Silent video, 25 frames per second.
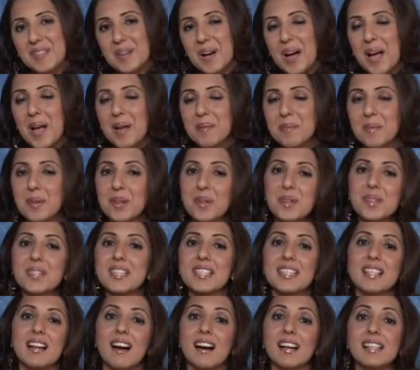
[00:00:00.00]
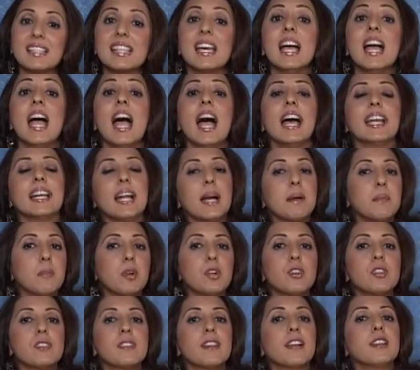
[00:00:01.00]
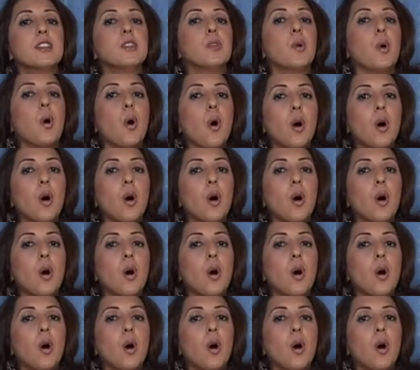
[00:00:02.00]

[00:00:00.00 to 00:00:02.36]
So I'm going to start, and I'm going to tell you